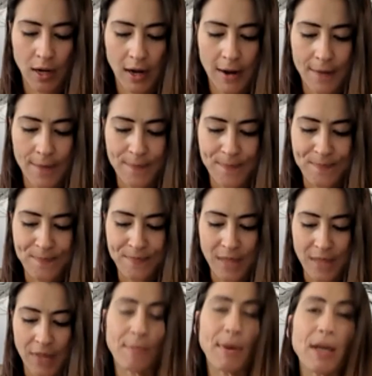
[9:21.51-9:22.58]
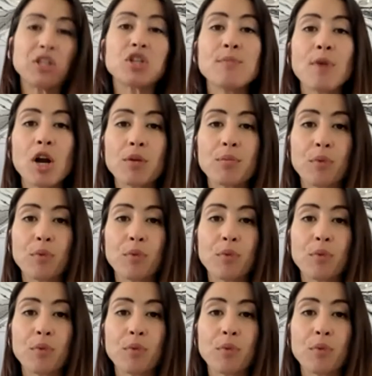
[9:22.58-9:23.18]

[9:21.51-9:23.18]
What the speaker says: the benchmark